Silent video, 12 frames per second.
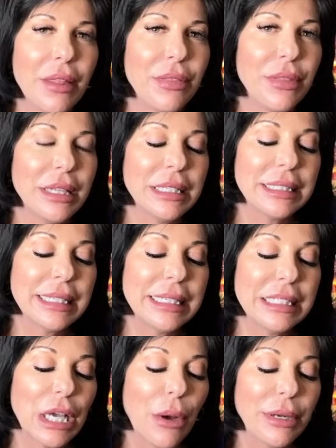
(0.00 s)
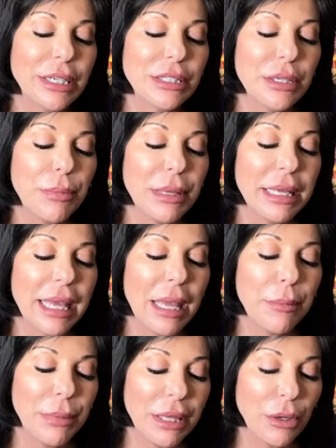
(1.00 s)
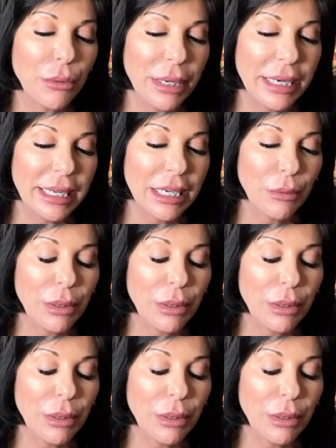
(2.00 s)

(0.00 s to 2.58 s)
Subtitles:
This is going to be a big reading.